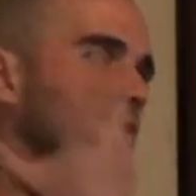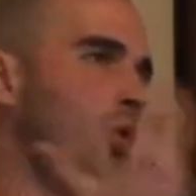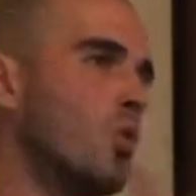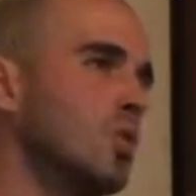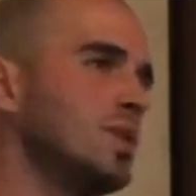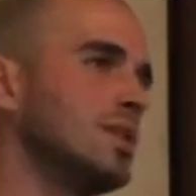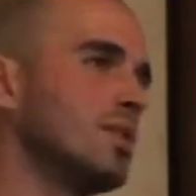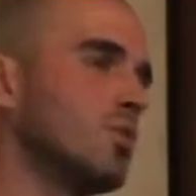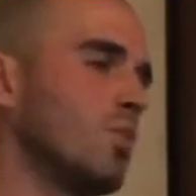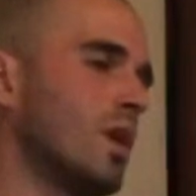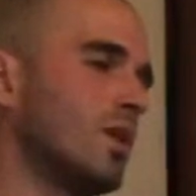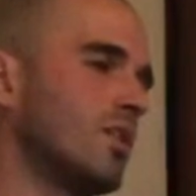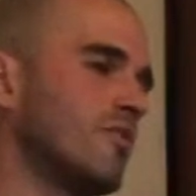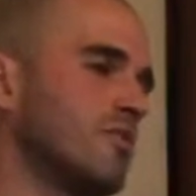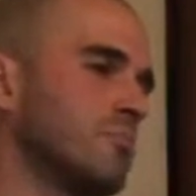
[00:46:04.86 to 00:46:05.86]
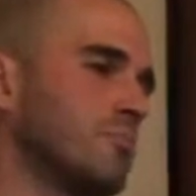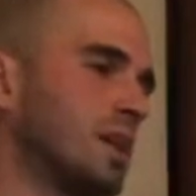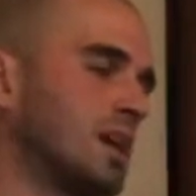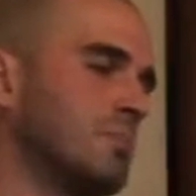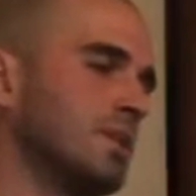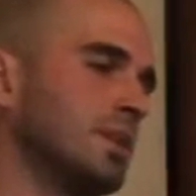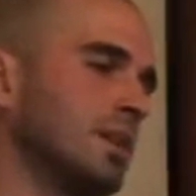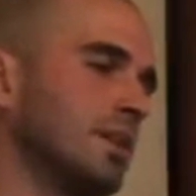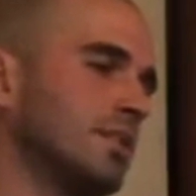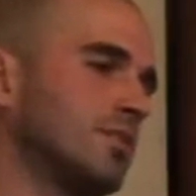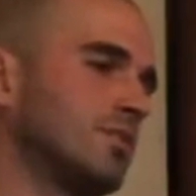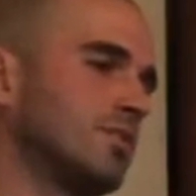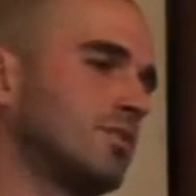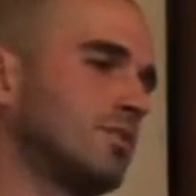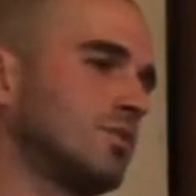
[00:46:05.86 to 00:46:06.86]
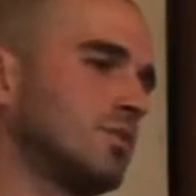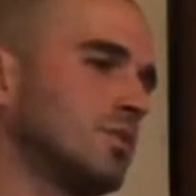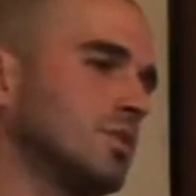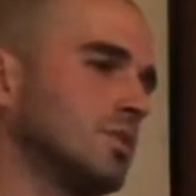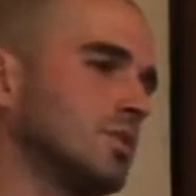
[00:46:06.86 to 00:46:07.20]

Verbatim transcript: only aware of impermanence,